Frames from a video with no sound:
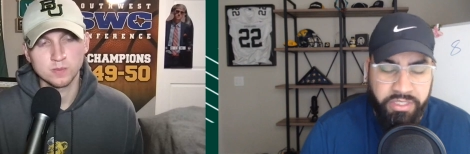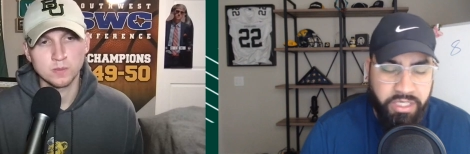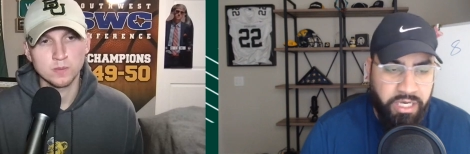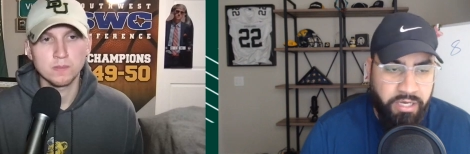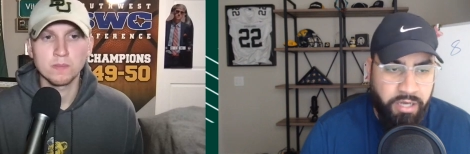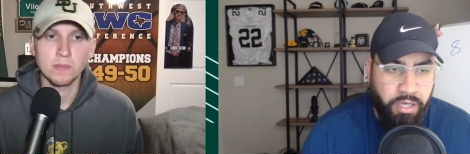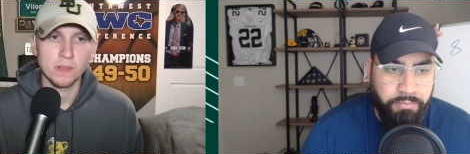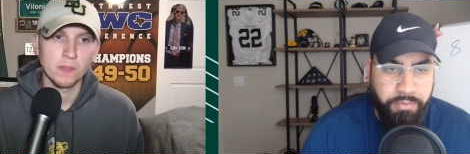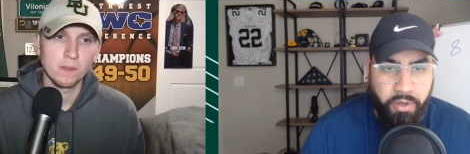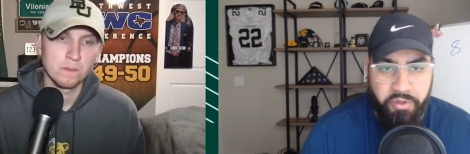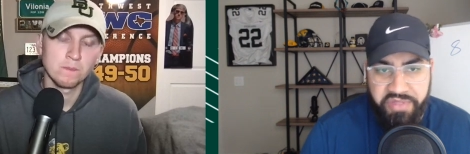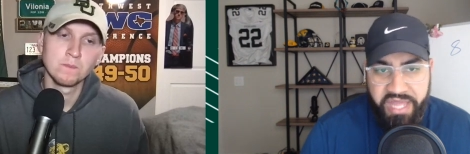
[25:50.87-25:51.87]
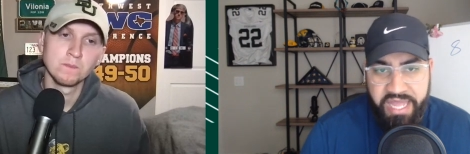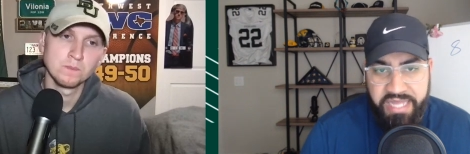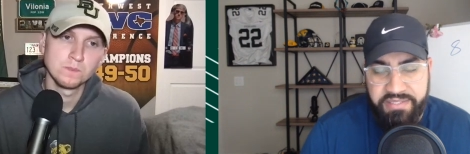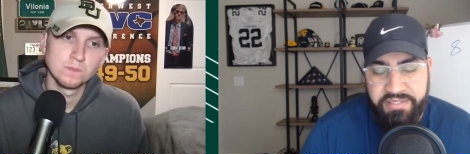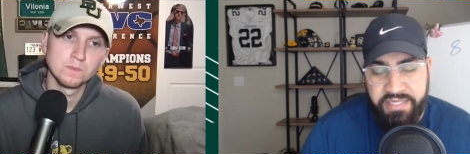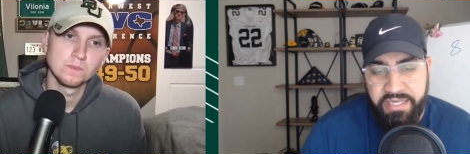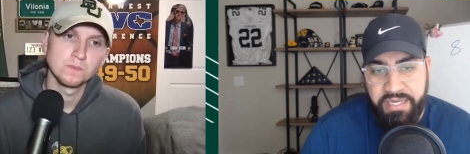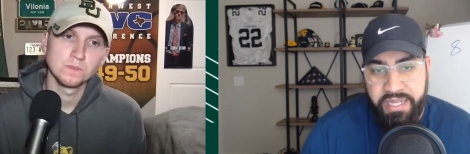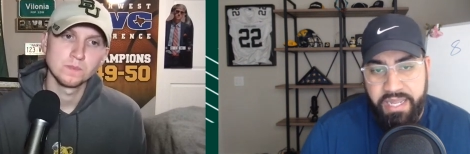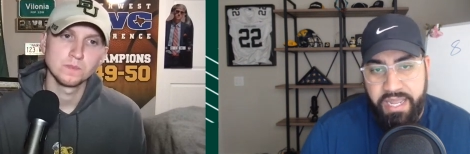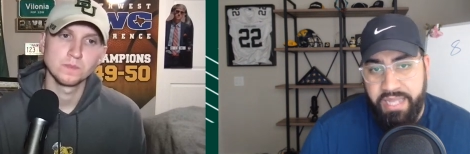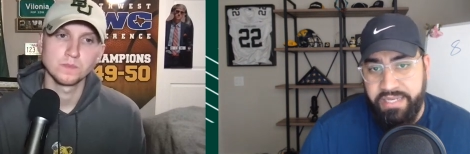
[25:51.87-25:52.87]
Speaker 1: uh, on both ends. And
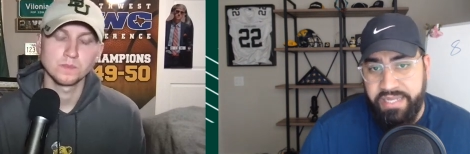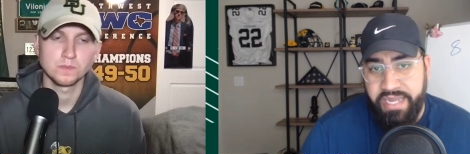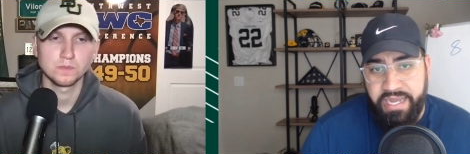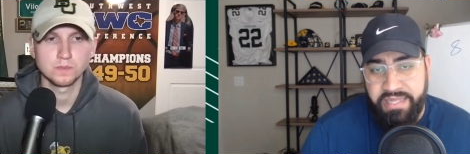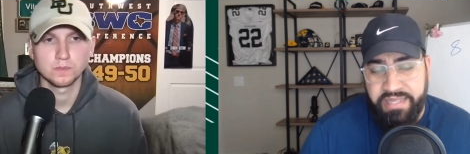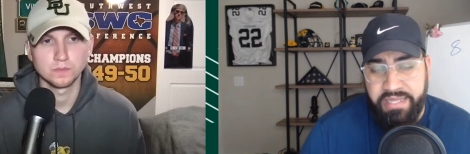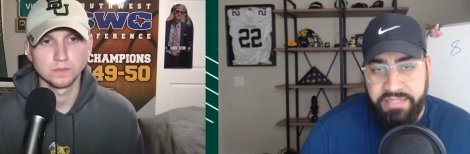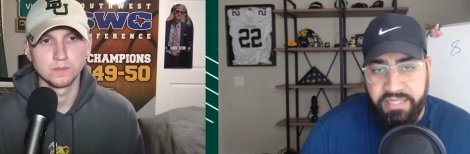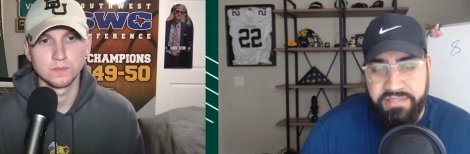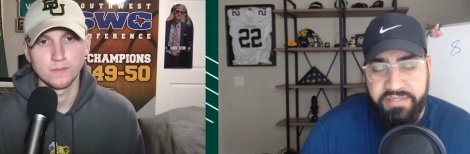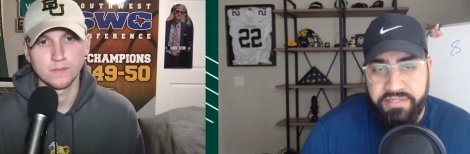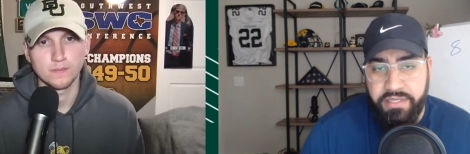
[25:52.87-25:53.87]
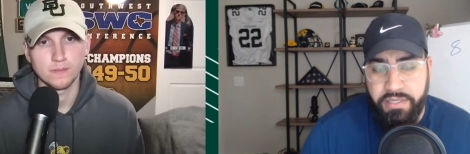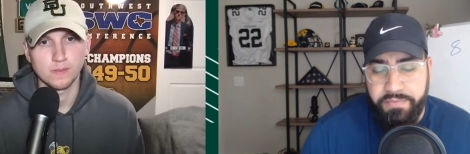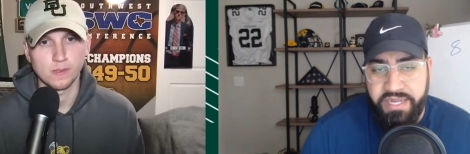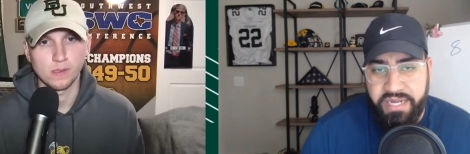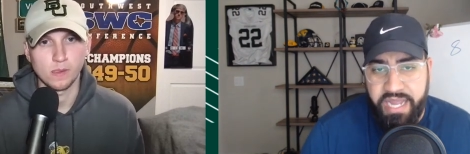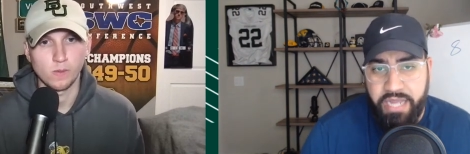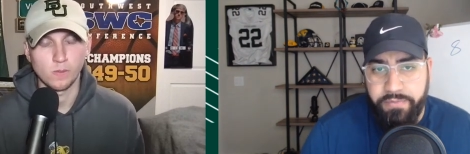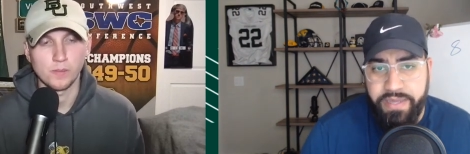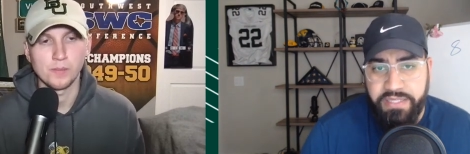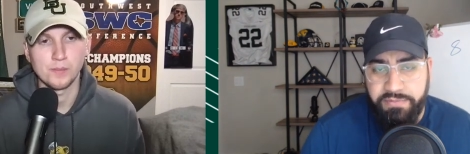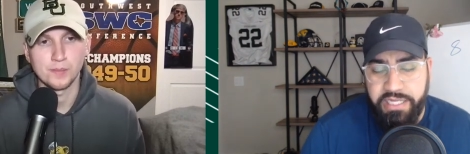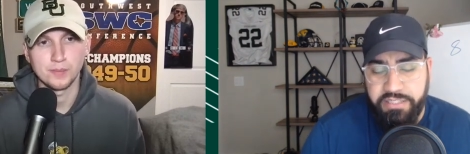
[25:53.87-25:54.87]
and yeah, I think Dunson's going to be a guy who
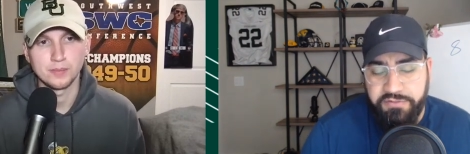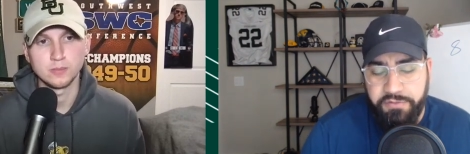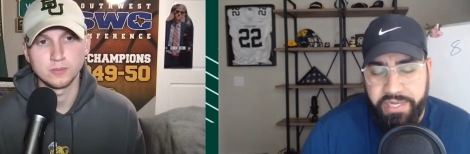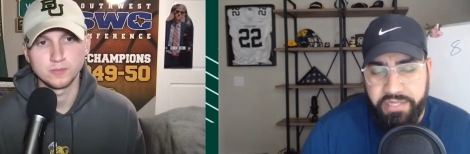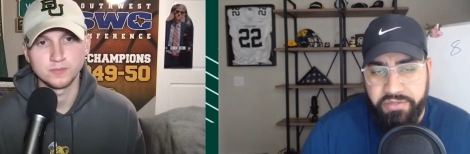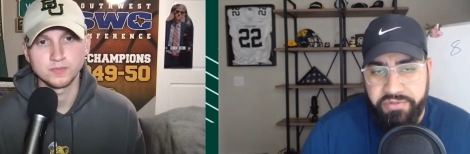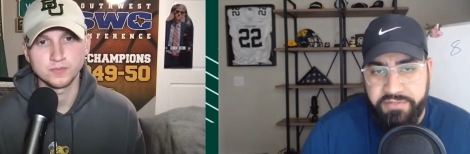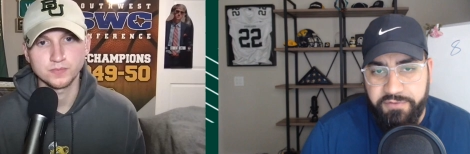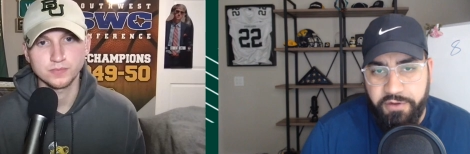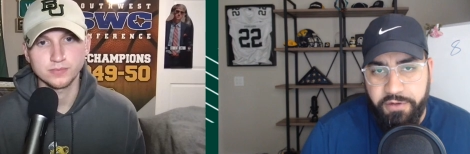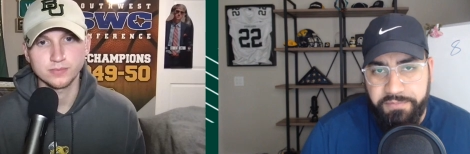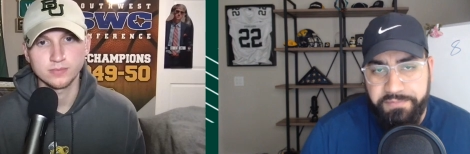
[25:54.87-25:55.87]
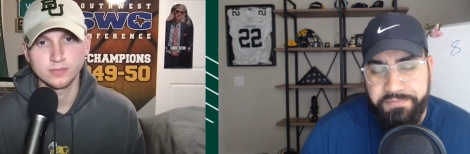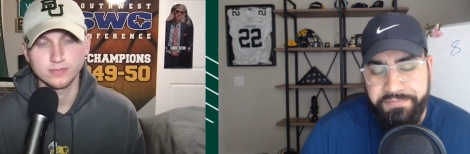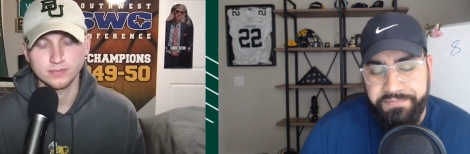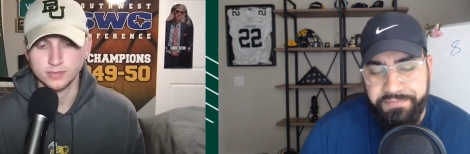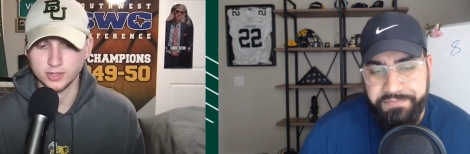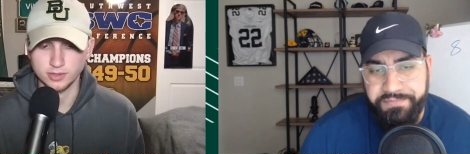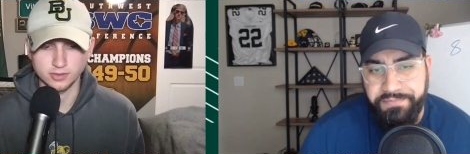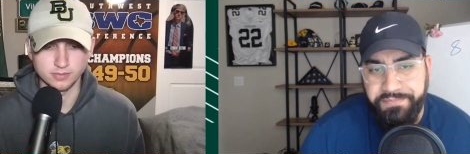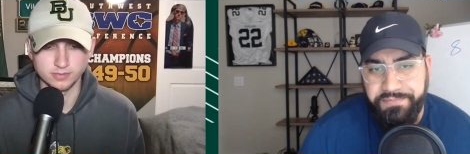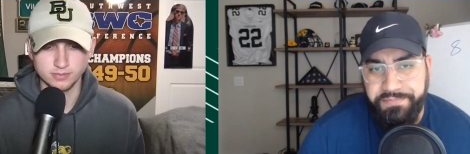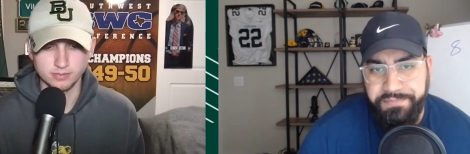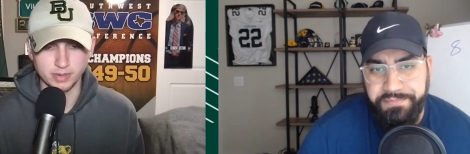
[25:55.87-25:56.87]
makes plays for Baylor this fall.
Speaker 2: Dude,
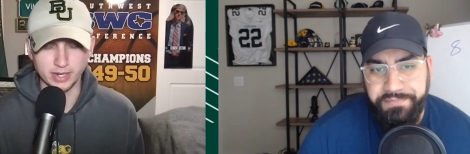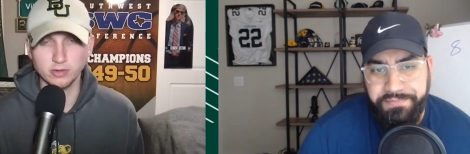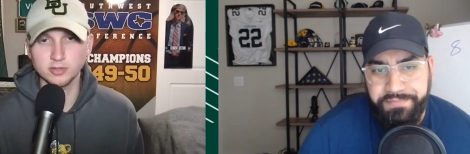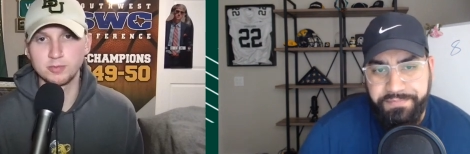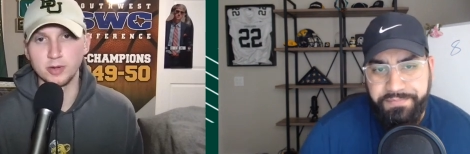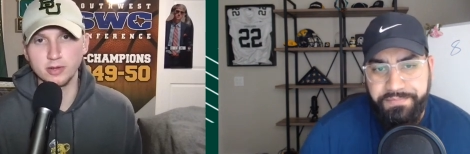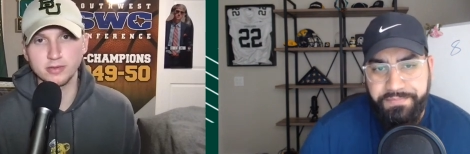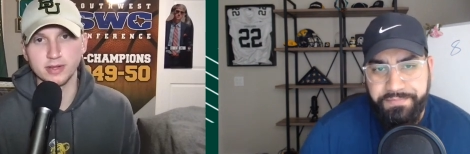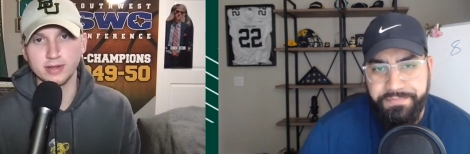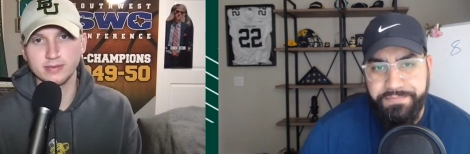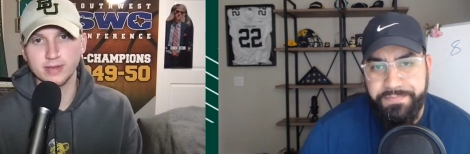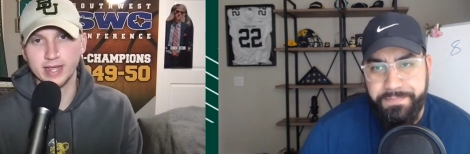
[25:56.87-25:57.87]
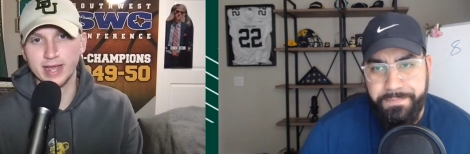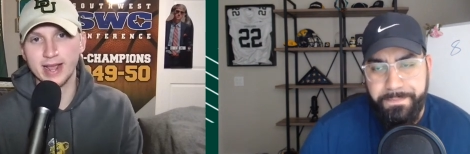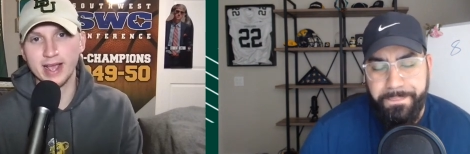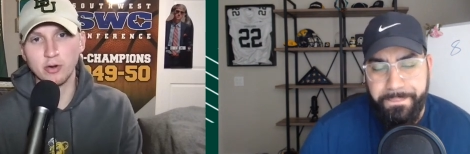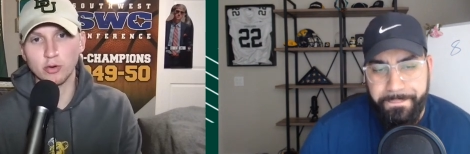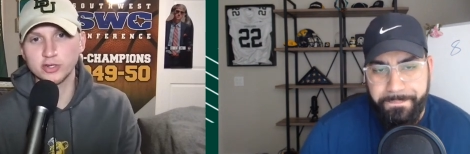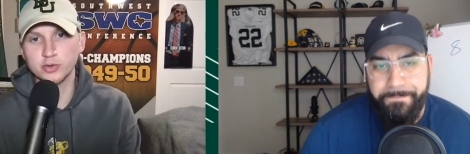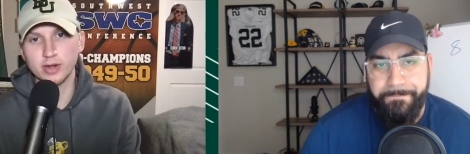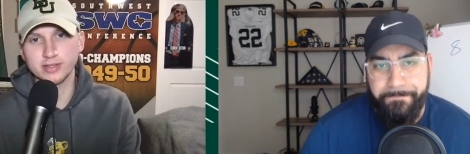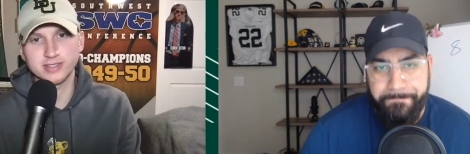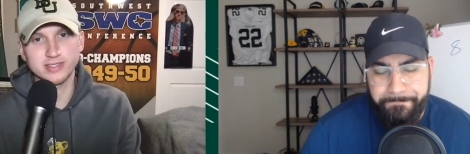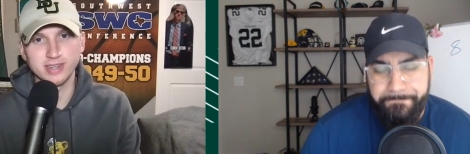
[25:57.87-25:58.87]
Baylor's building it. They got Ed
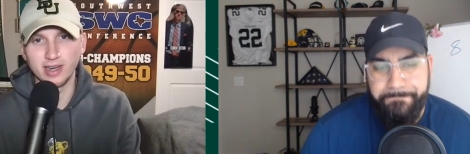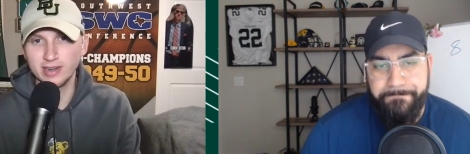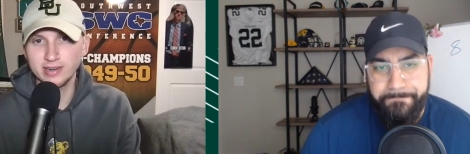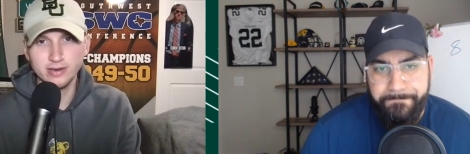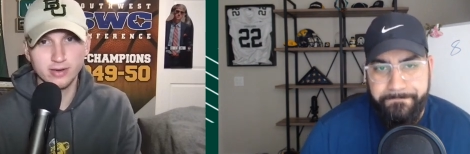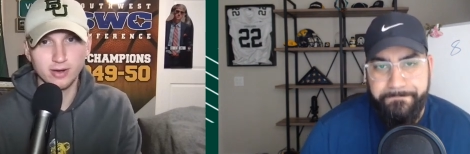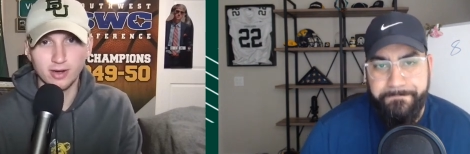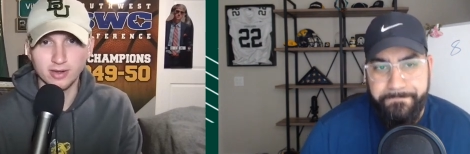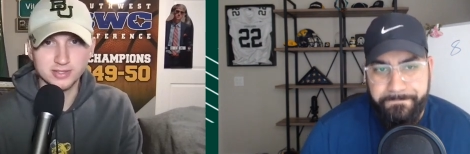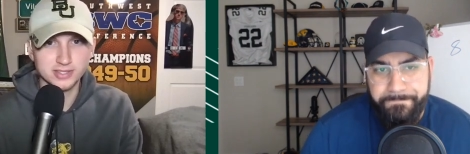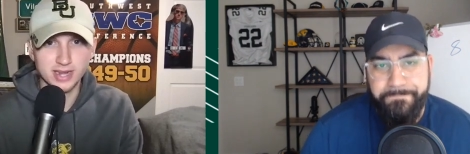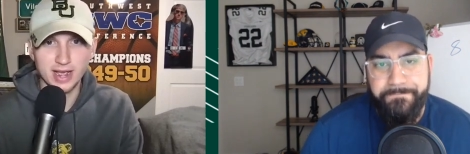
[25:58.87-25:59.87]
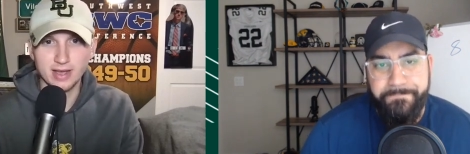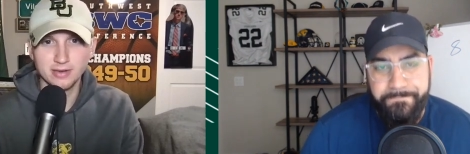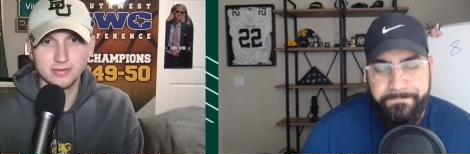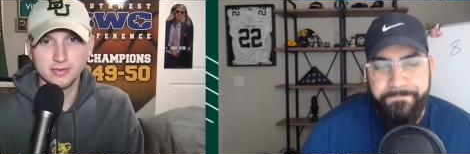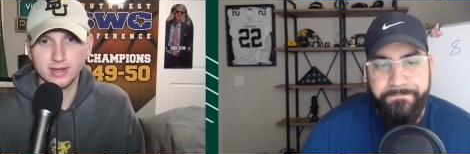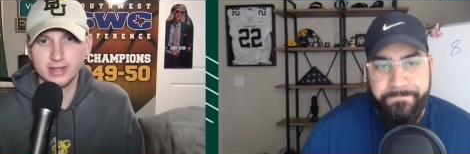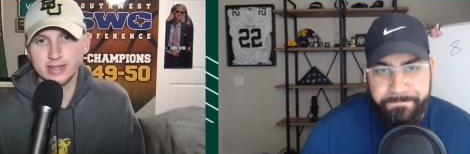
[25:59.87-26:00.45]
Orgeron's son on staff. Uh,